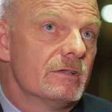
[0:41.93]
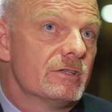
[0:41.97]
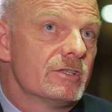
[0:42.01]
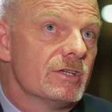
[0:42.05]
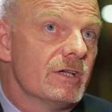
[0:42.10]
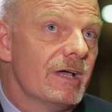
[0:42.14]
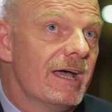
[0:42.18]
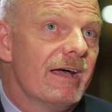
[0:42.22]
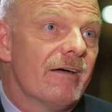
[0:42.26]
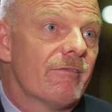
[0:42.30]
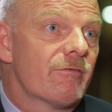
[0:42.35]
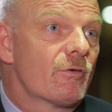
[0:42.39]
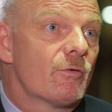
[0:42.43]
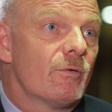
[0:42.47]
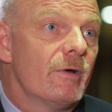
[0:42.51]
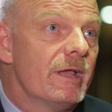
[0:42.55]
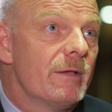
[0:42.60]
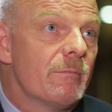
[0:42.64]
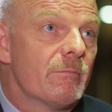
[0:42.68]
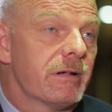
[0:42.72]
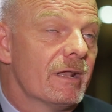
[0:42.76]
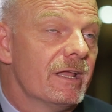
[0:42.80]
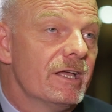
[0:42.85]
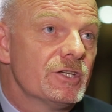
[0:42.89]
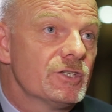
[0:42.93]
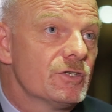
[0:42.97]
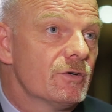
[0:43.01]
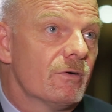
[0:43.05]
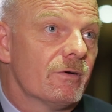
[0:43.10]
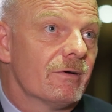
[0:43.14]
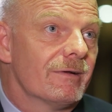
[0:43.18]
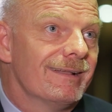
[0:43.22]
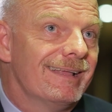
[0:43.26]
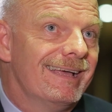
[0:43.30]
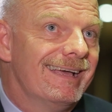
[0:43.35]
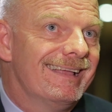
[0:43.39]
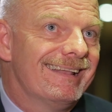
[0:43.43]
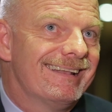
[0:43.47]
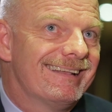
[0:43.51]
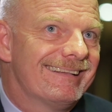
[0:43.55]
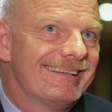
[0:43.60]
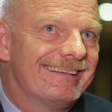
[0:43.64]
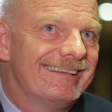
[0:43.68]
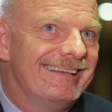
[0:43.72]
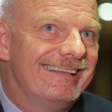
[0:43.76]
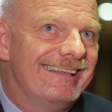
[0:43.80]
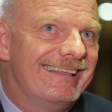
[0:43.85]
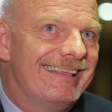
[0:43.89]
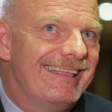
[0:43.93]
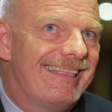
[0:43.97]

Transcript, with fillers: to have great pleasure on. And